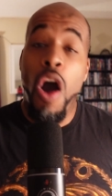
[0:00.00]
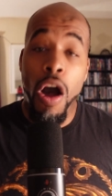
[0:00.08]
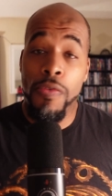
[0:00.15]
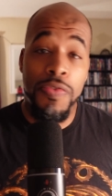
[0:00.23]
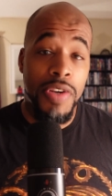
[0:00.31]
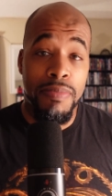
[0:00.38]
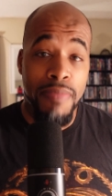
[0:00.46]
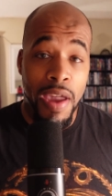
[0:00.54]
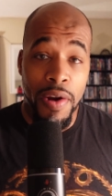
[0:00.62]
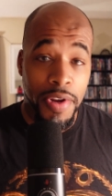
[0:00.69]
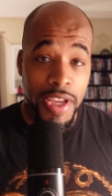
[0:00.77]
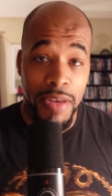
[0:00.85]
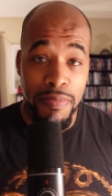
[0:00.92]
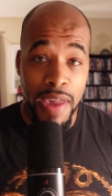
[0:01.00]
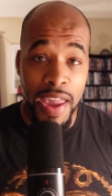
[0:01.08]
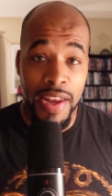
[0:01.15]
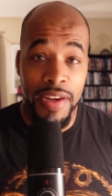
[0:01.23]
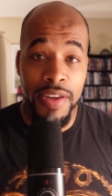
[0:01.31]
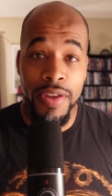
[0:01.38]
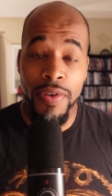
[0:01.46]
of an American
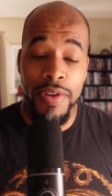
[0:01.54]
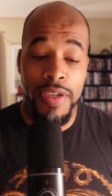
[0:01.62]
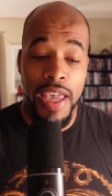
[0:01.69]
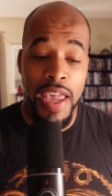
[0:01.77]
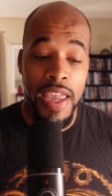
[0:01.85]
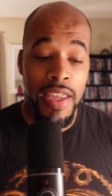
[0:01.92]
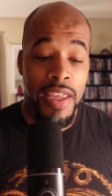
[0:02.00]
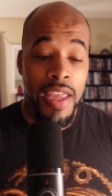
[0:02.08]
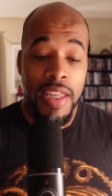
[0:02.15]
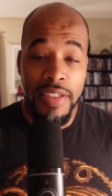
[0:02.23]
man, okay?